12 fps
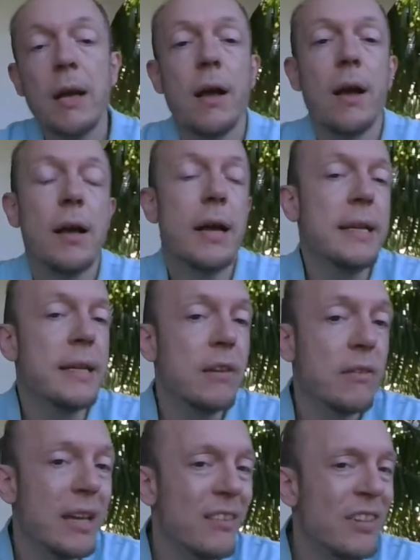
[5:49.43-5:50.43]
and
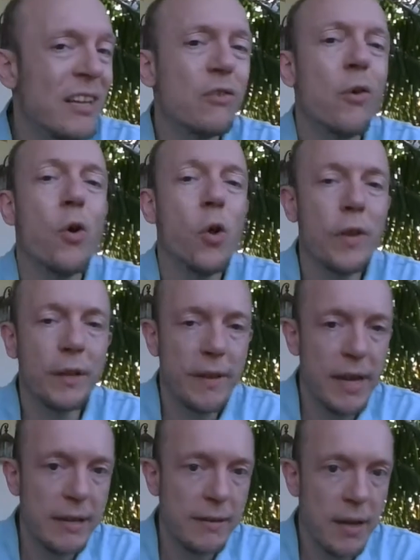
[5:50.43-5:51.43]
sends all that
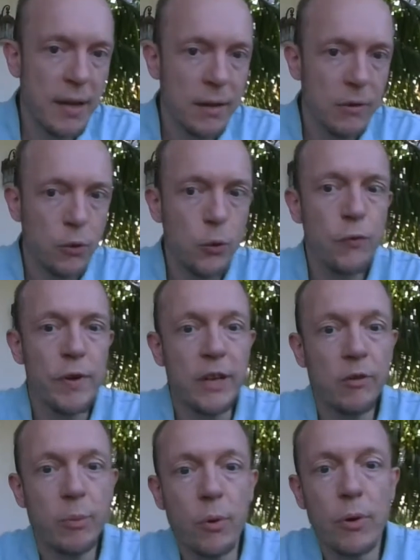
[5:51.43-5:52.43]
data to
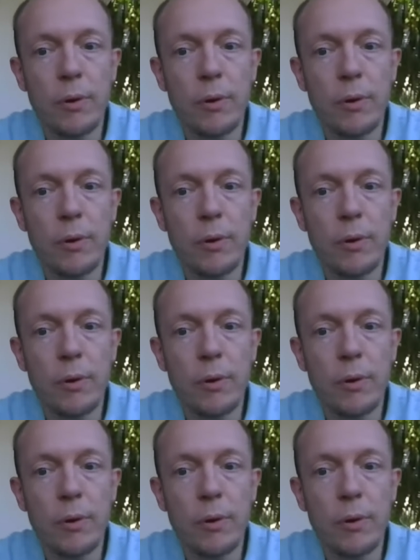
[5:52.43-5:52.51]
Facebook.